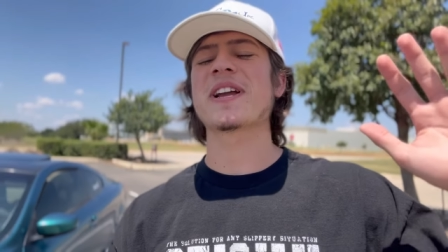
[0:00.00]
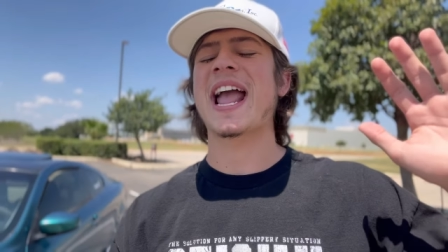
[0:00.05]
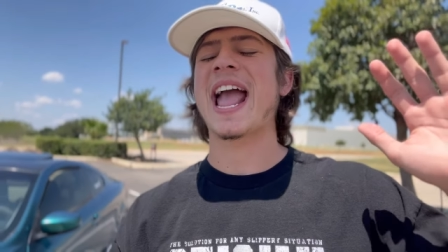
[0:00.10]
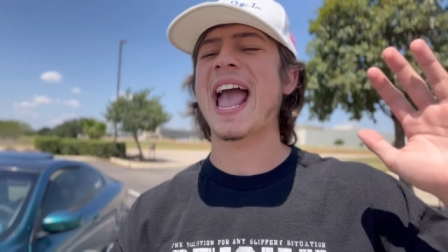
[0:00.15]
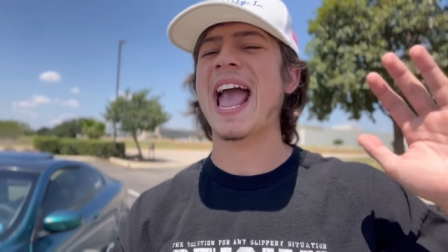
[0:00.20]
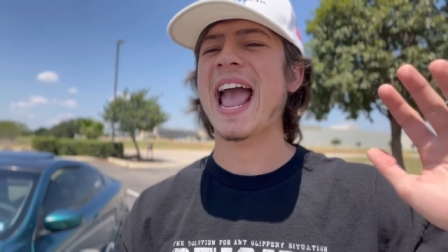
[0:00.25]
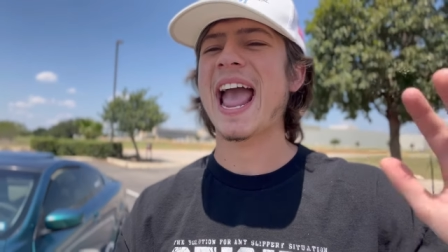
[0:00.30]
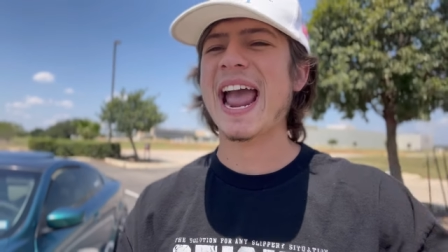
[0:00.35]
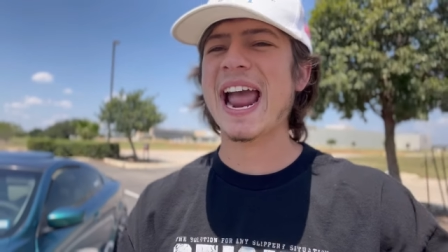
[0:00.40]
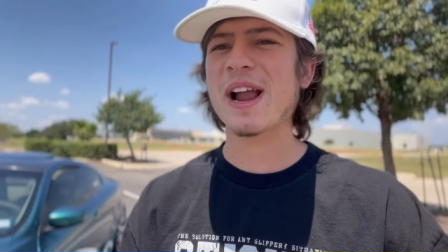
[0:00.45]

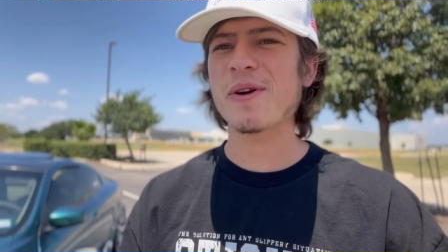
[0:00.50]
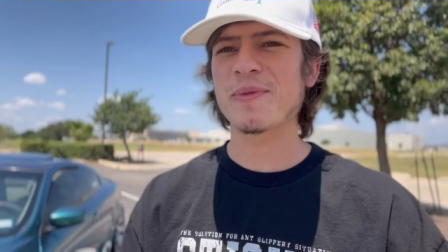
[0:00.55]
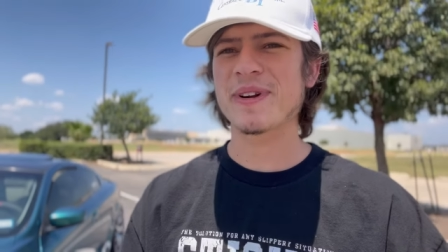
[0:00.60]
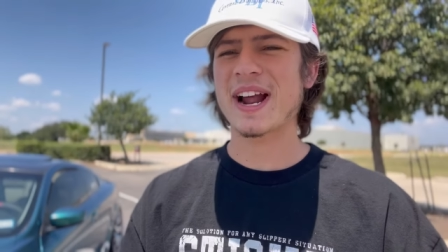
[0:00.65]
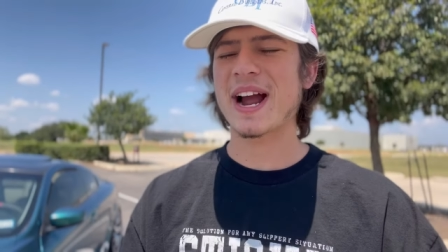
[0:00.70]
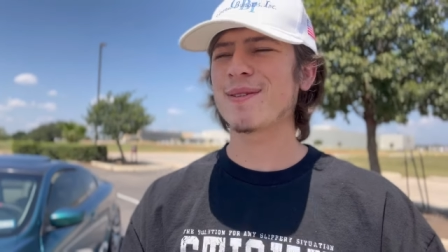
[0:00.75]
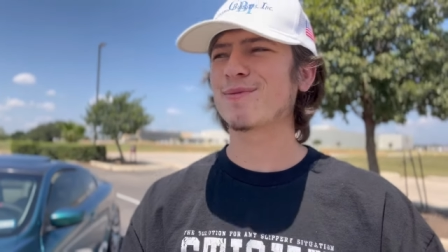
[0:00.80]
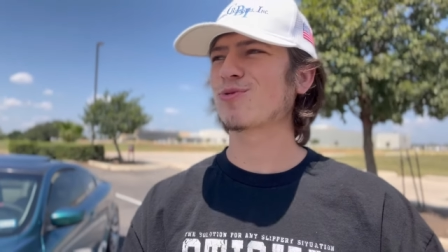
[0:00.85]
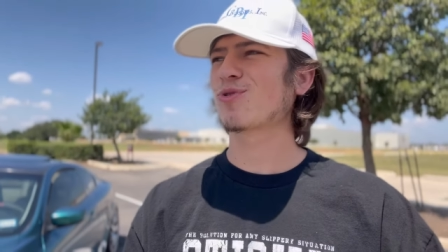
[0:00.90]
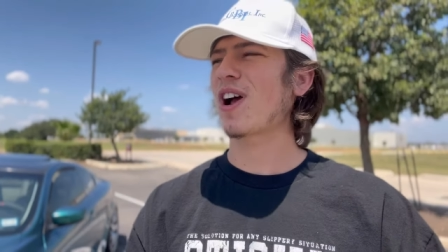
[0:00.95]
hate when
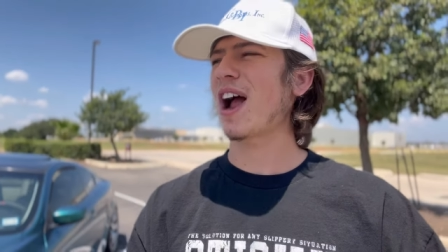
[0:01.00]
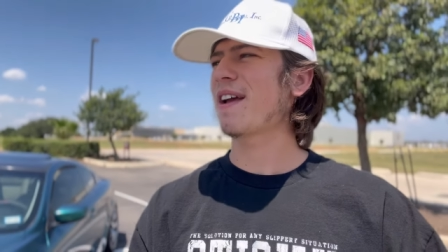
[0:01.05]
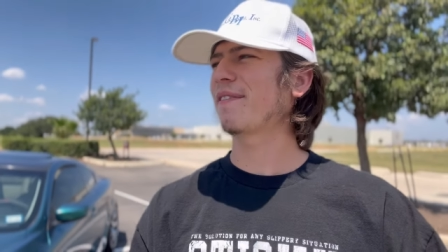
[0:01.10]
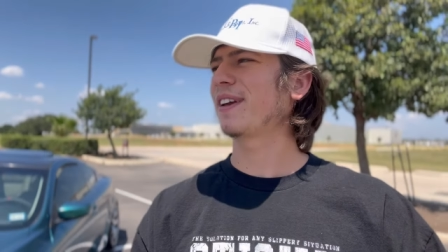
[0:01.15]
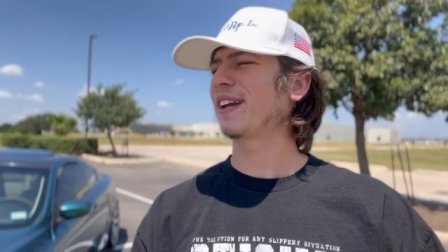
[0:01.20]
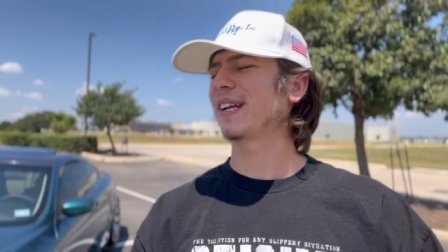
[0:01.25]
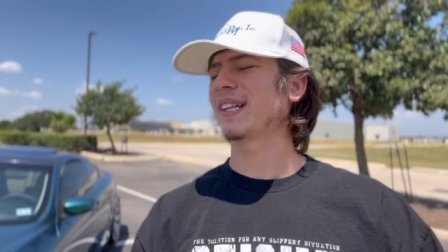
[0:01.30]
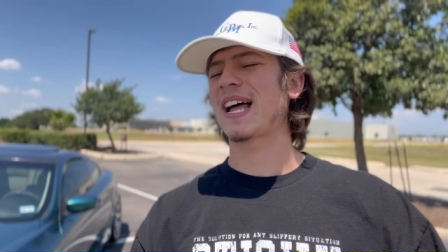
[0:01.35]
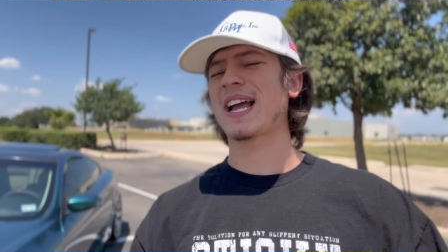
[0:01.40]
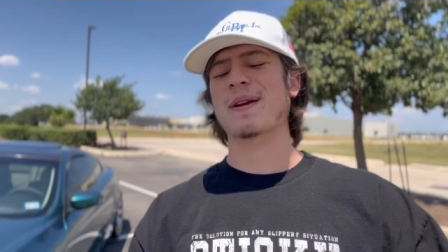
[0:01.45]
I'm
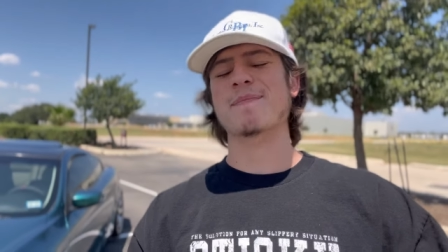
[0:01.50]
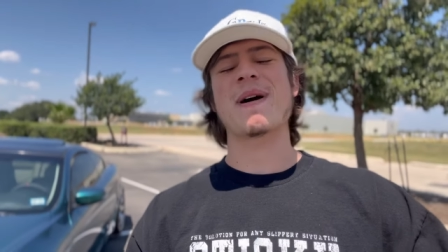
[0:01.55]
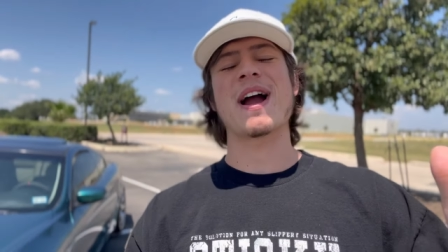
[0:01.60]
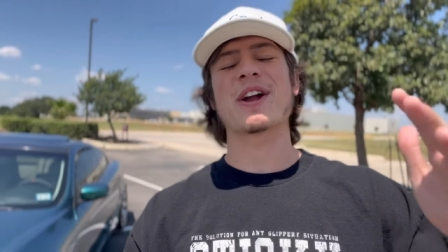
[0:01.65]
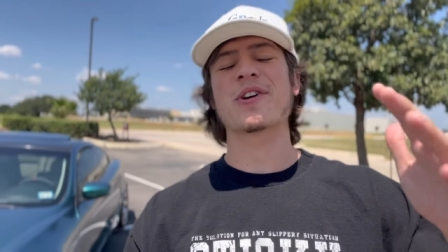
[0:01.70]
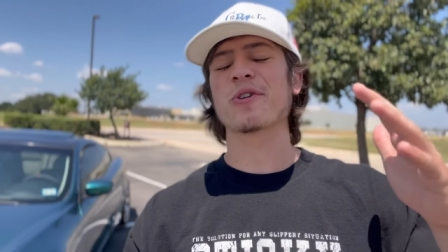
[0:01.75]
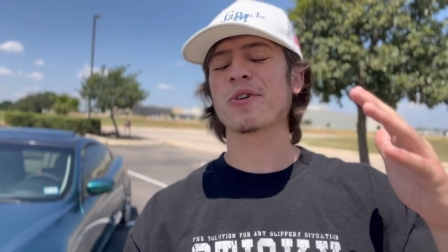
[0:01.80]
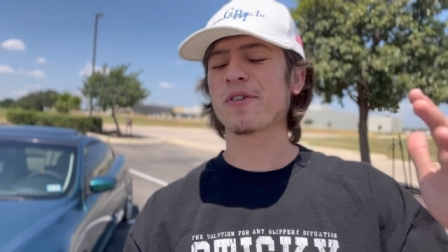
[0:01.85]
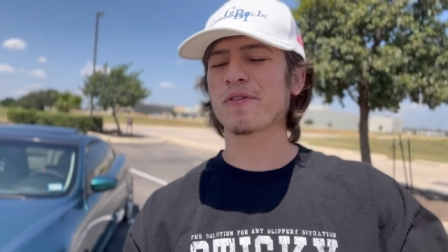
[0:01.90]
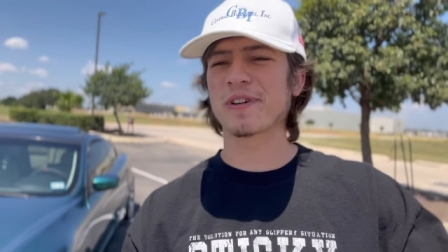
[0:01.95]
driving like my
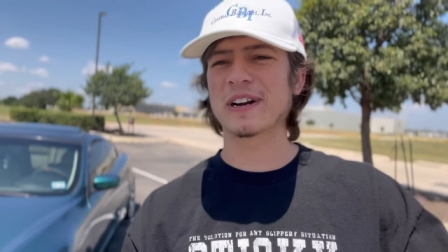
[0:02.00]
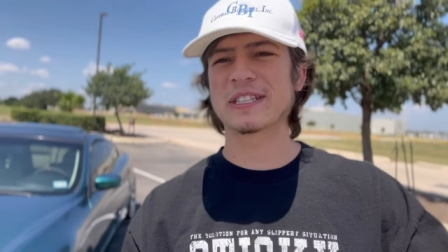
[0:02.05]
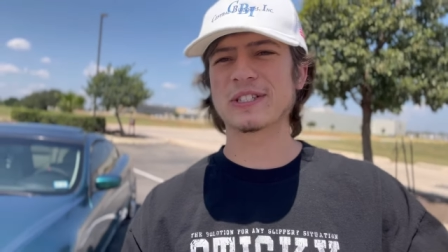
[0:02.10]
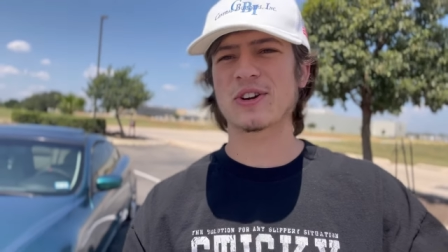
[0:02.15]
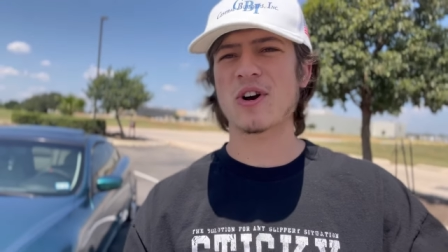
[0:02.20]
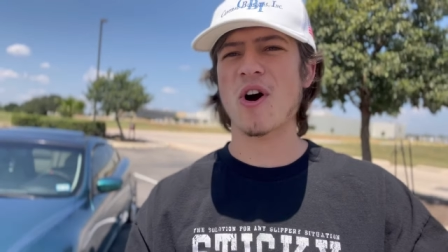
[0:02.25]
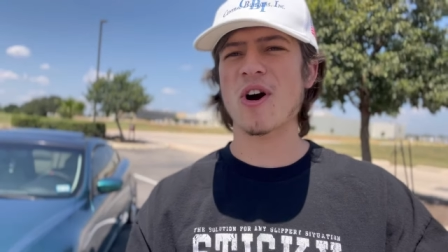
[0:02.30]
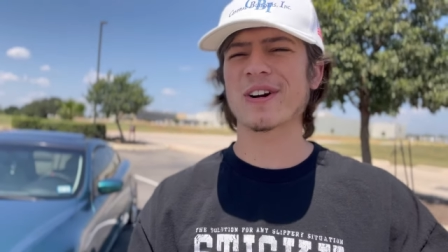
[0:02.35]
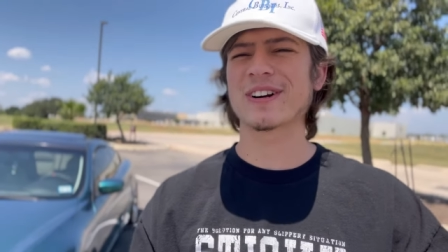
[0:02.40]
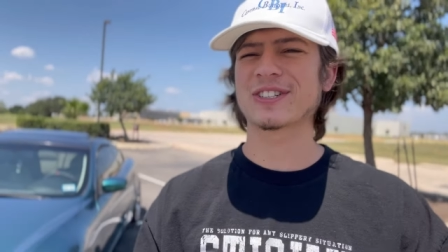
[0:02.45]
girlfriend's
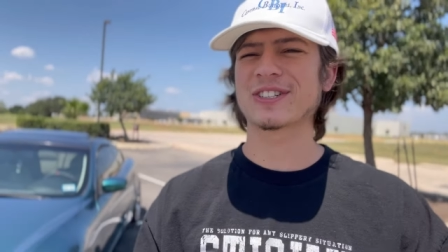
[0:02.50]
car or